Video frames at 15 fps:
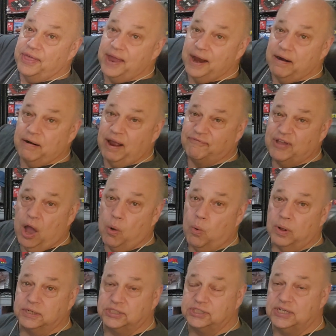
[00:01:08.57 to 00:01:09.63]
there, I've got
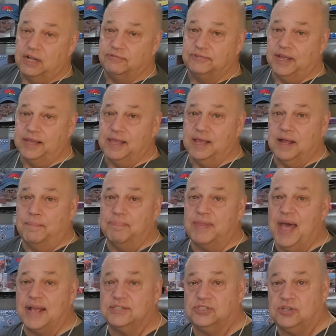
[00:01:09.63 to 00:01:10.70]
one shelf taking up
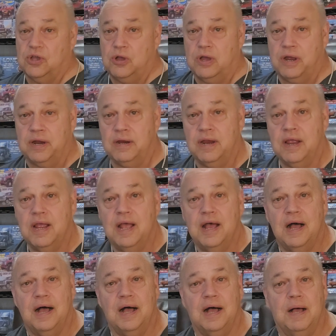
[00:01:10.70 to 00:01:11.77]
NASCAR.
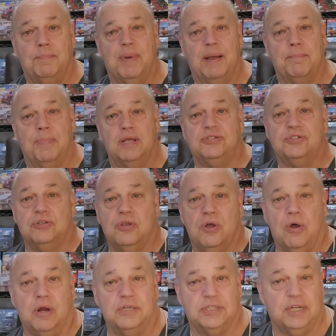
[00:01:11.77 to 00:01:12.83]
My muscle
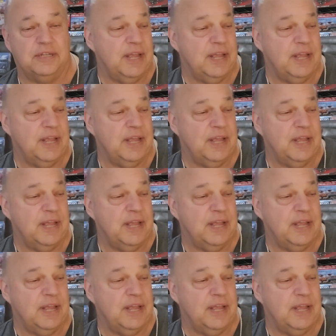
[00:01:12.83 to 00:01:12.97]
cars are